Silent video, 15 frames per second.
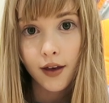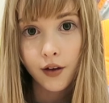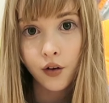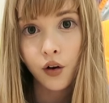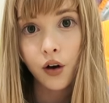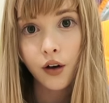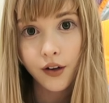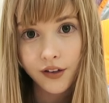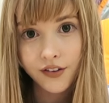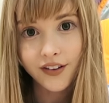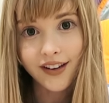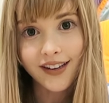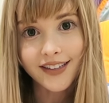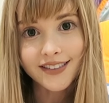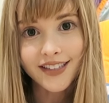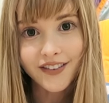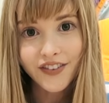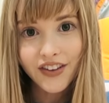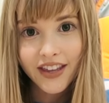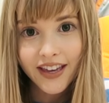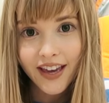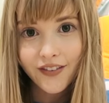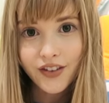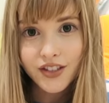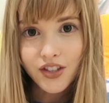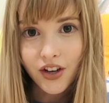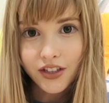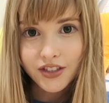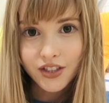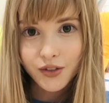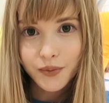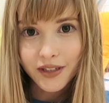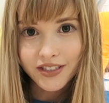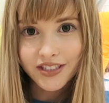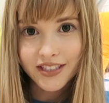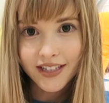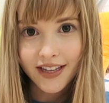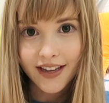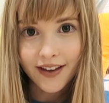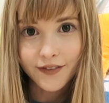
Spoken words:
How are you guys? I feel like I haven't talked too much today.